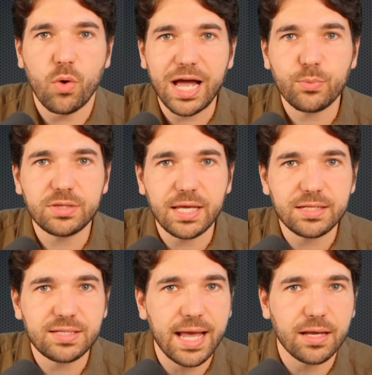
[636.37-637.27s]
why would they
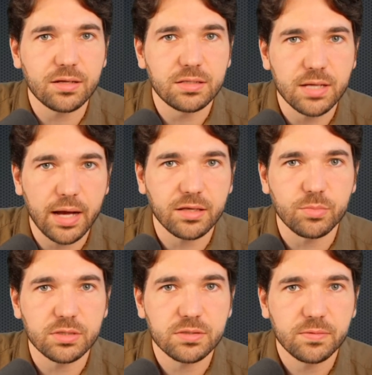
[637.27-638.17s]
take
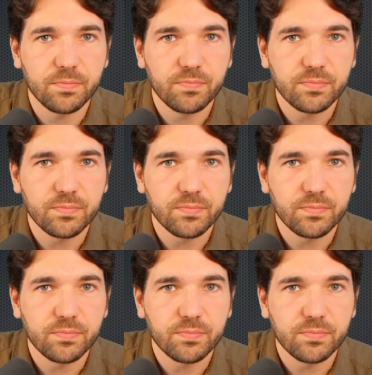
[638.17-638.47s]
documents